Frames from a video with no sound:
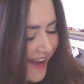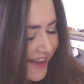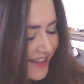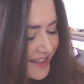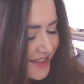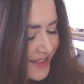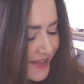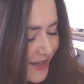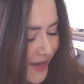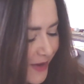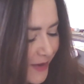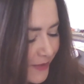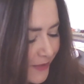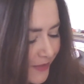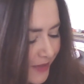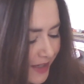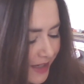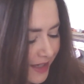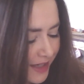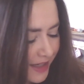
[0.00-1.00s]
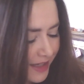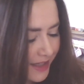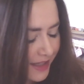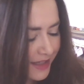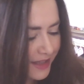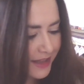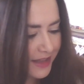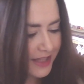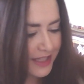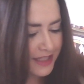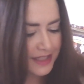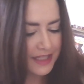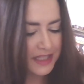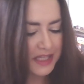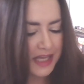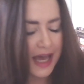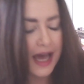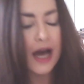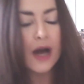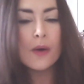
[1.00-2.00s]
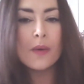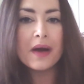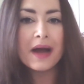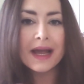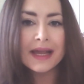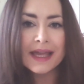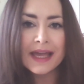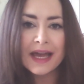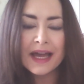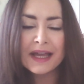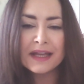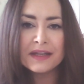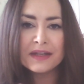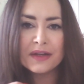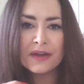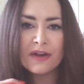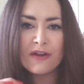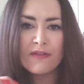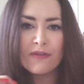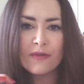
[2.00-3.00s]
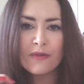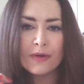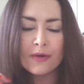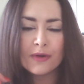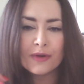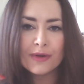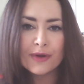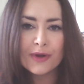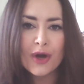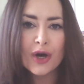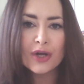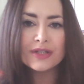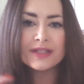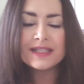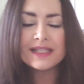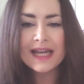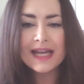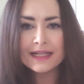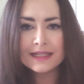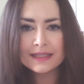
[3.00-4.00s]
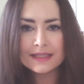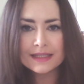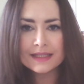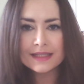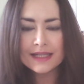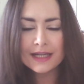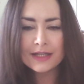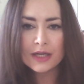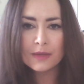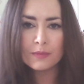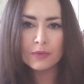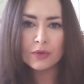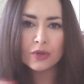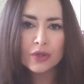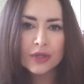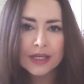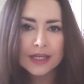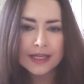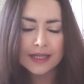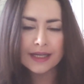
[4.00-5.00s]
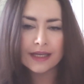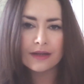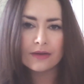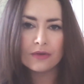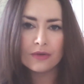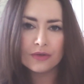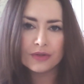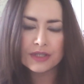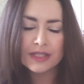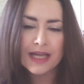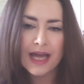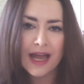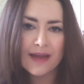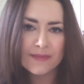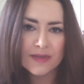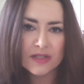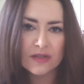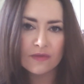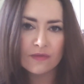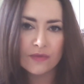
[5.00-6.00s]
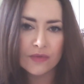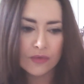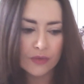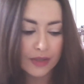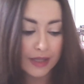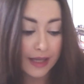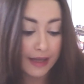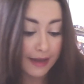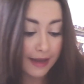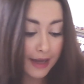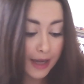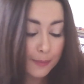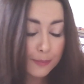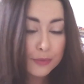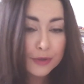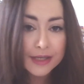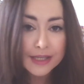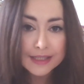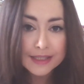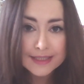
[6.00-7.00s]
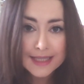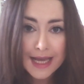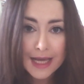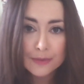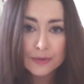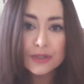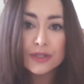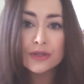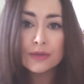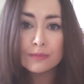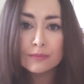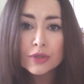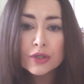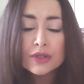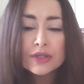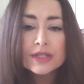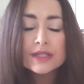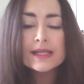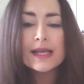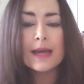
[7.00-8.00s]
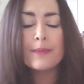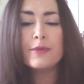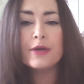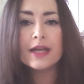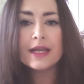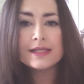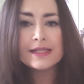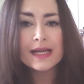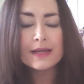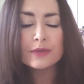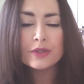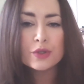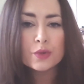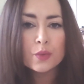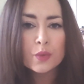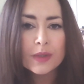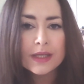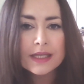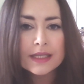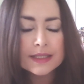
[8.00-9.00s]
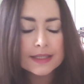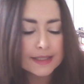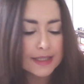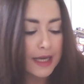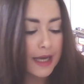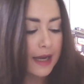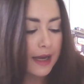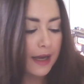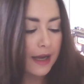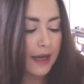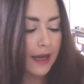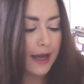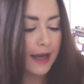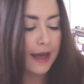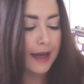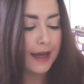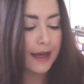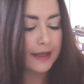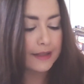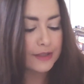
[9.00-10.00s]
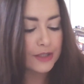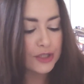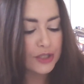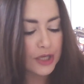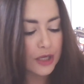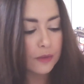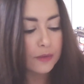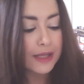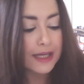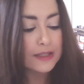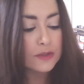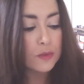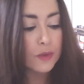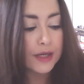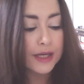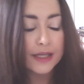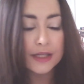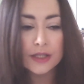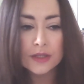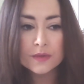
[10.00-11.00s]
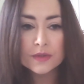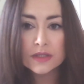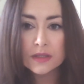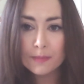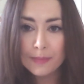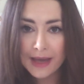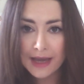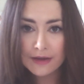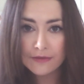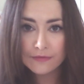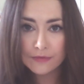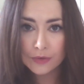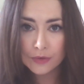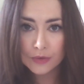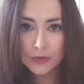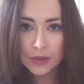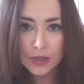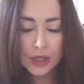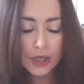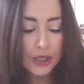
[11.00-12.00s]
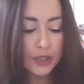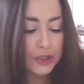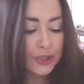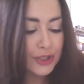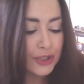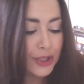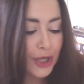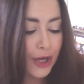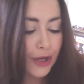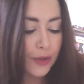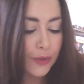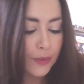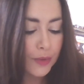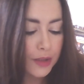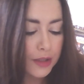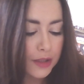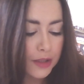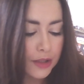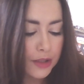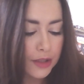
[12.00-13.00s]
So this is how I kind of condense. I don't look at it all the time as a full year. I bring it down to the months, I bring it down to weeks, and so that's what I use the back for. So